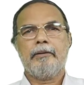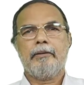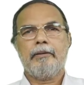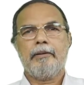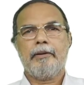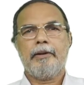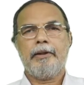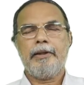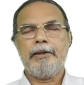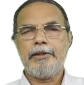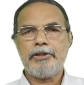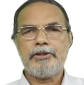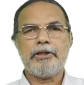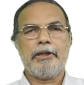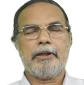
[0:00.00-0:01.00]

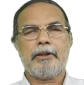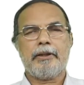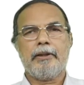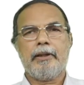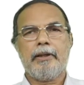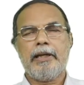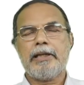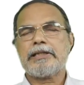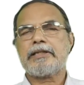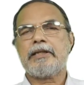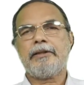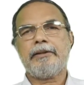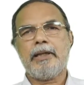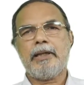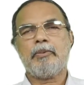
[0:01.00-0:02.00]
integer answer
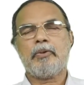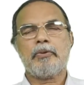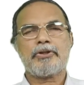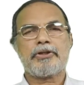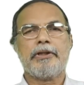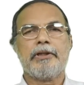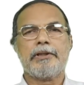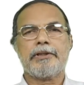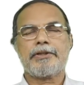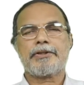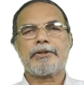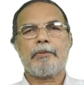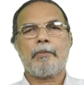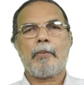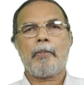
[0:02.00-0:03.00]
type questions.
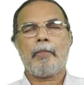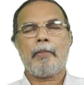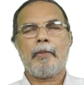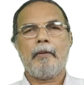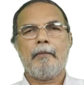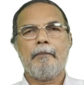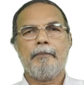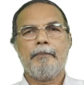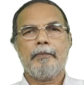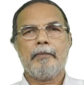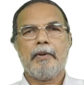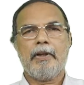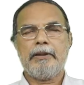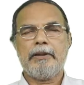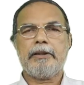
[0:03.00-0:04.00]

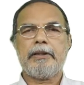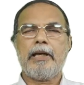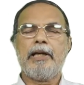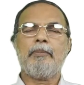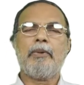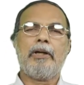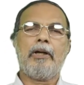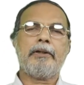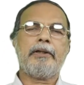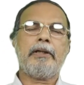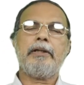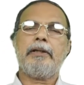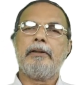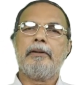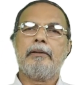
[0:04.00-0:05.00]
And the time allotted
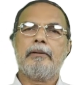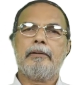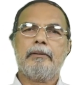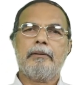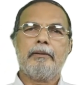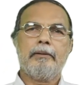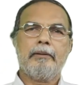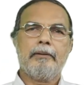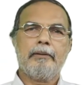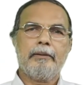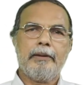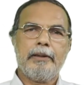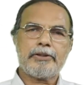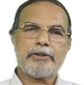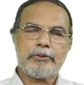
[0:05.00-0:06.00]

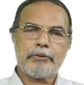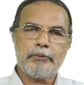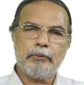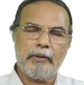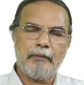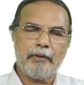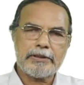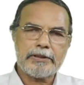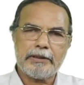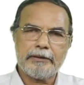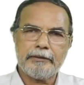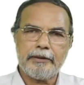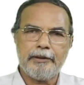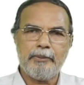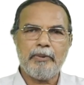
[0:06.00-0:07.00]
is 2 hours and
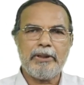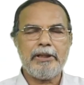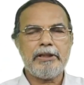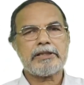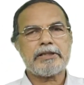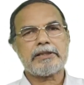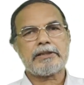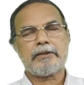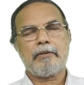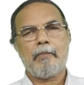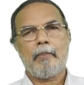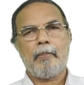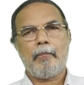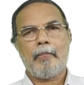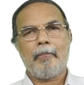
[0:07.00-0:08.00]
30 minutes.
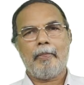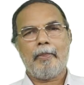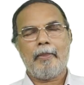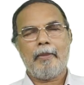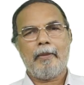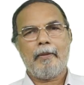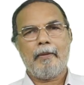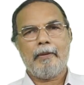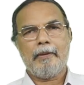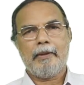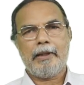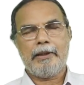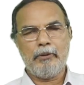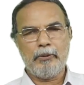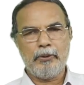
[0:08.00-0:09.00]
I
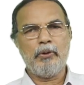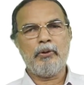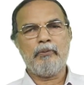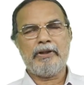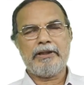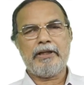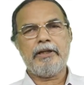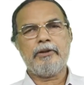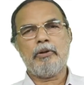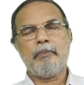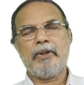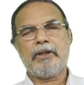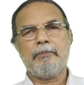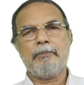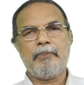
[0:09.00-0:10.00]
don't know whether it will be
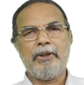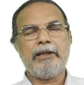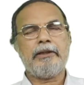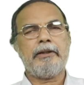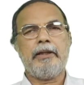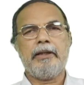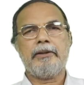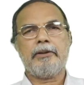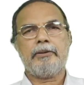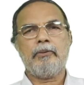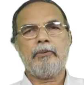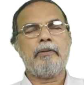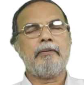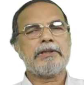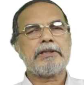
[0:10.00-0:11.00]
completed in 2
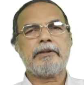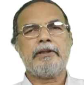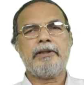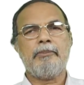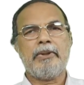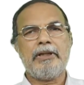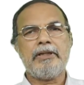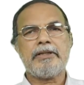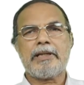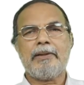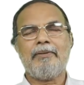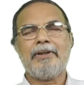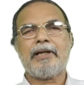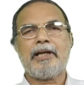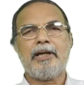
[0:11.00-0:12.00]
hours 30 minutes. I will
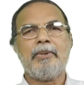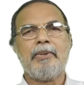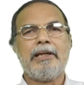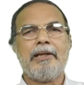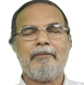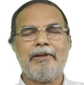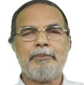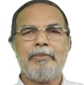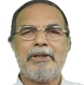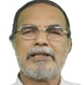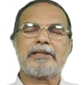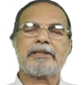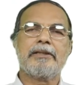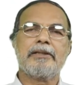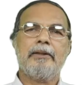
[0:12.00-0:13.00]
try my level
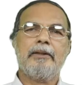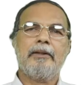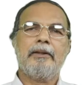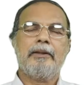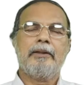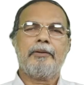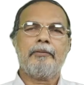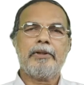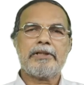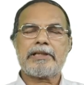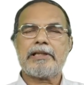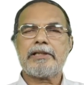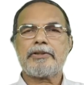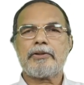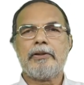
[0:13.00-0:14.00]
best to
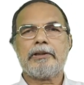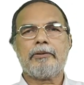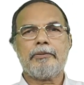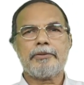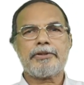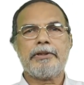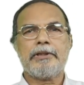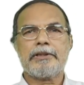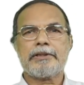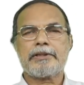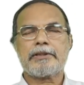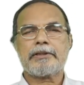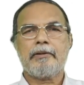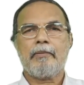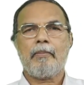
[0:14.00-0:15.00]
discuss all the questions
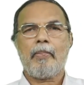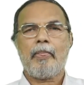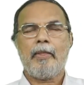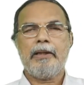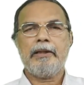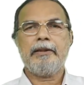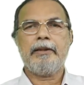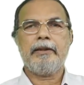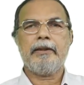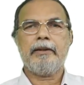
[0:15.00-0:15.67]
in the